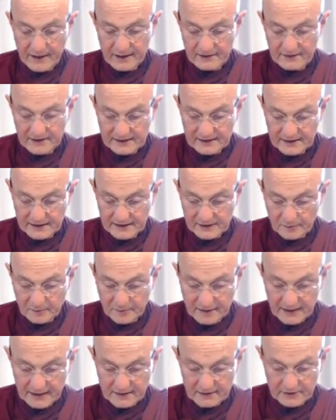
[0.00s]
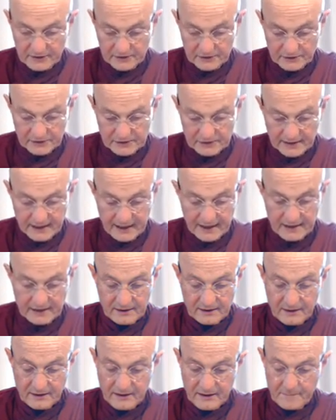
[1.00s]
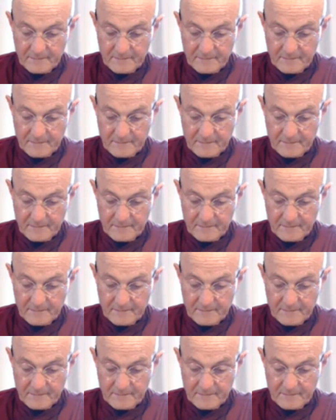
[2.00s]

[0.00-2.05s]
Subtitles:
of its disappearance and